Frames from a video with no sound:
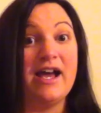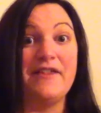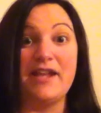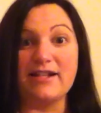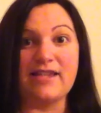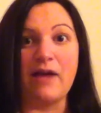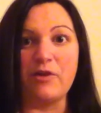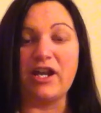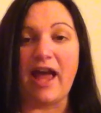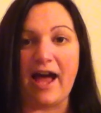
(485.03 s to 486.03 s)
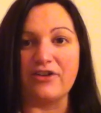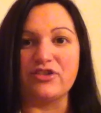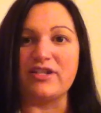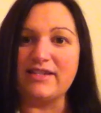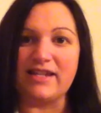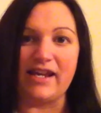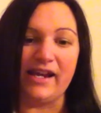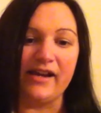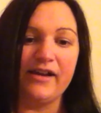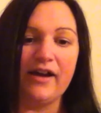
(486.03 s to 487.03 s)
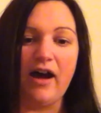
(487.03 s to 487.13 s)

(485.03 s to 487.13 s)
and the next time we can actually see.